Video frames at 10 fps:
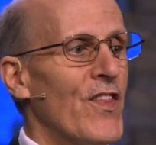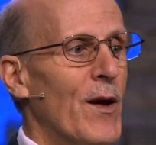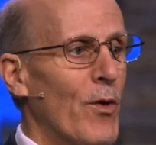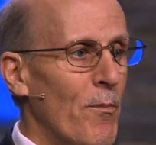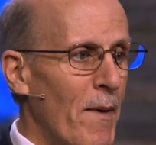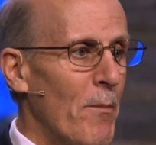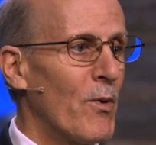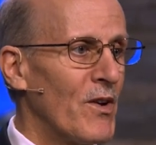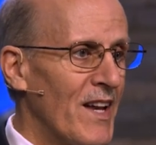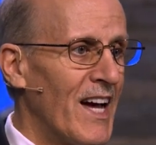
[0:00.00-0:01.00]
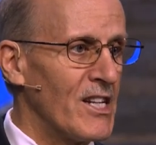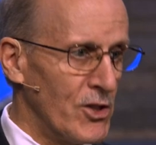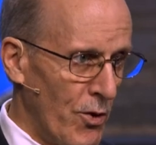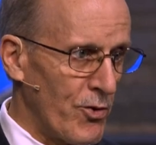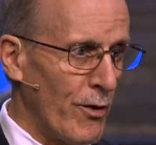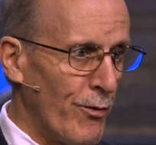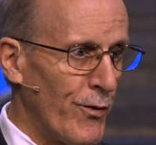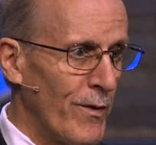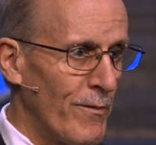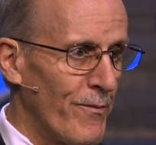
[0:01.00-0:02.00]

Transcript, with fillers: they remembered not Joseph.